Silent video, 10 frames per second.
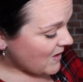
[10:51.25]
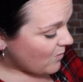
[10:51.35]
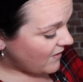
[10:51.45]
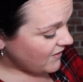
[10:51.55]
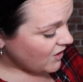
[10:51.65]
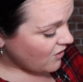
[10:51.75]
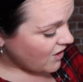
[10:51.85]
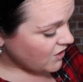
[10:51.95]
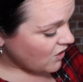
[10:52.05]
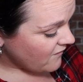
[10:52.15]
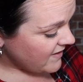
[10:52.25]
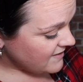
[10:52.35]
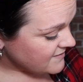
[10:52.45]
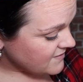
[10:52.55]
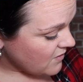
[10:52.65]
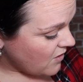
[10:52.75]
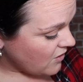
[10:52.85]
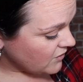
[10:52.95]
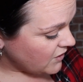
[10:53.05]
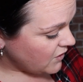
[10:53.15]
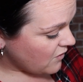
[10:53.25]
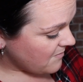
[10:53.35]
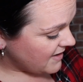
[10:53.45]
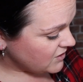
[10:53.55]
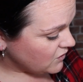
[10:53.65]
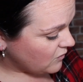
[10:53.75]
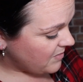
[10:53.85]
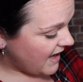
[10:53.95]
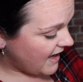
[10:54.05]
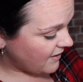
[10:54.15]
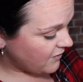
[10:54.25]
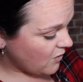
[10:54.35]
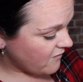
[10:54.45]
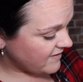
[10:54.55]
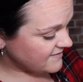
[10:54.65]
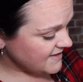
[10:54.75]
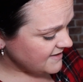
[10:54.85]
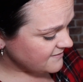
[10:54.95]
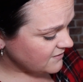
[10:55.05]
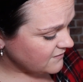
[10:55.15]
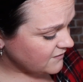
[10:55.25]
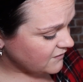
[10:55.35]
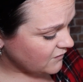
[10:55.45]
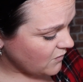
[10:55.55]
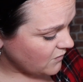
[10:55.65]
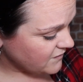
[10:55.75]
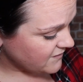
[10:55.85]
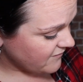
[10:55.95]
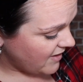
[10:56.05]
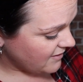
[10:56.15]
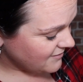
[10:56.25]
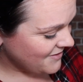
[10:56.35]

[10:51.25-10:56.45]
Whether you're a novice on your magical path or a seasoned sorcerer